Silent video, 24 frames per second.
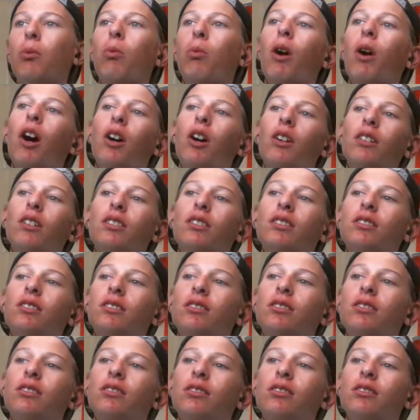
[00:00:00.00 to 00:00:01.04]
whoa.
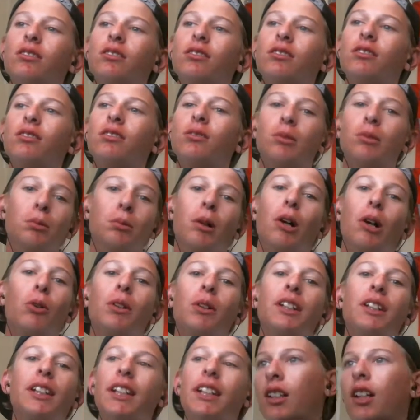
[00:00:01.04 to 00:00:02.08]
Whoa,
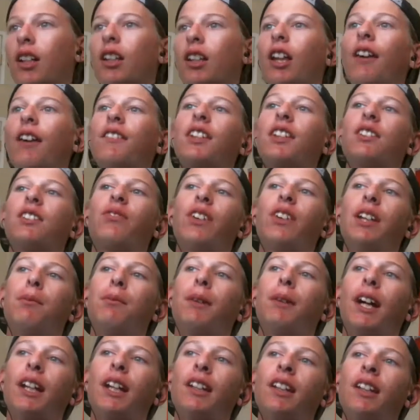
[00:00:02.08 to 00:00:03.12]
indeed. Love this vid,
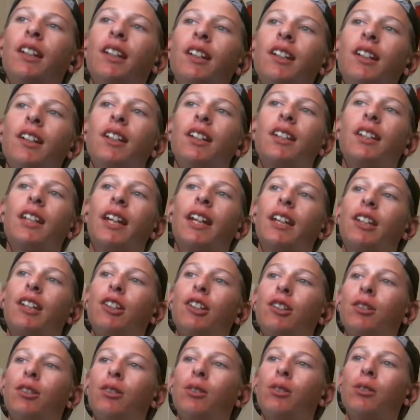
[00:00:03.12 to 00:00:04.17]
man. Thank you,
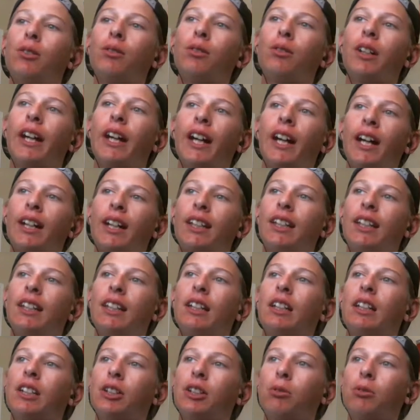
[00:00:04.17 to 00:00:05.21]

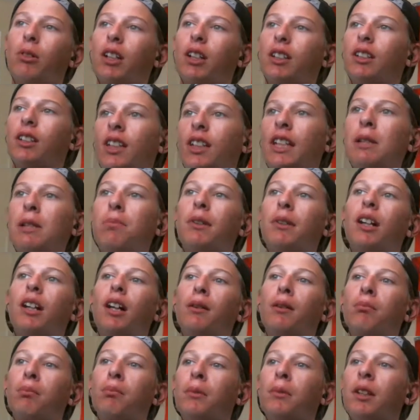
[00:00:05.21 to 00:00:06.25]
Akia Uwanda. Yuanda. Keep it
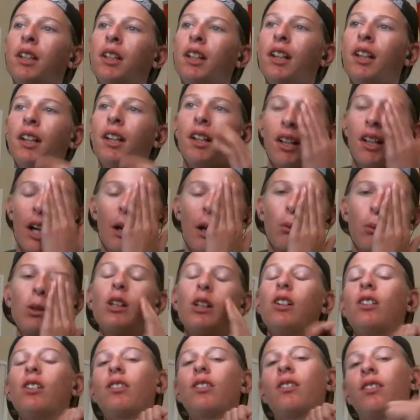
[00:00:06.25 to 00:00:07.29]
up. I
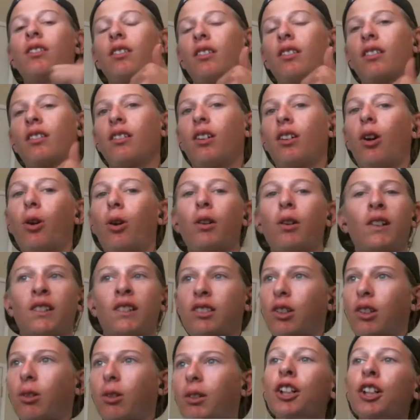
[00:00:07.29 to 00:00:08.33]
will. All
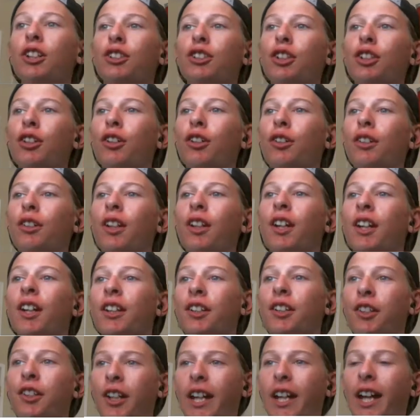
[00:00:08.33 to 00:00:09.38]
as always. Dude,
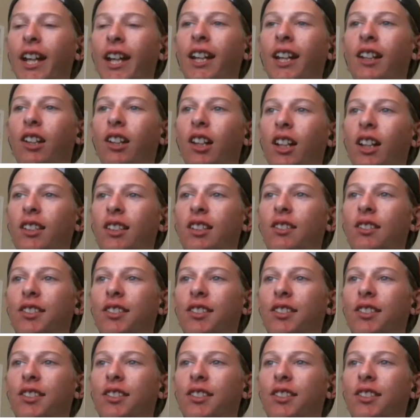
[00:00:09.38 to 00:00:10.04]
you're getting lots of